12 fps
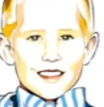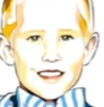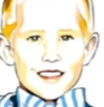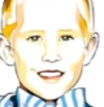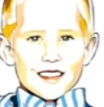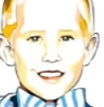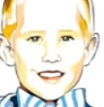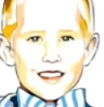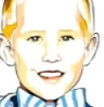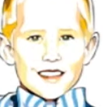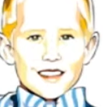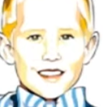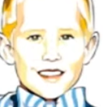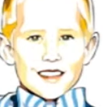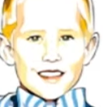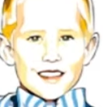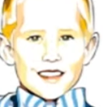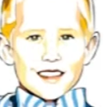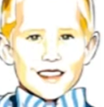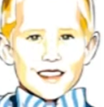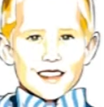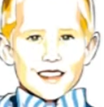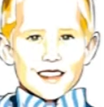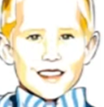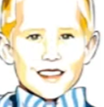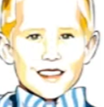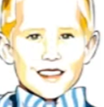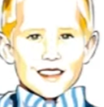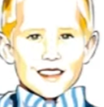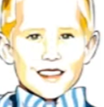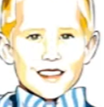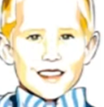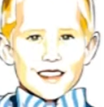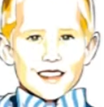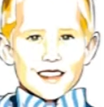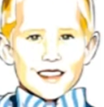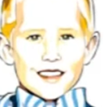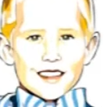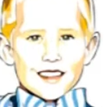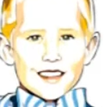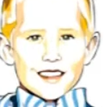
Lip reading: [no speech]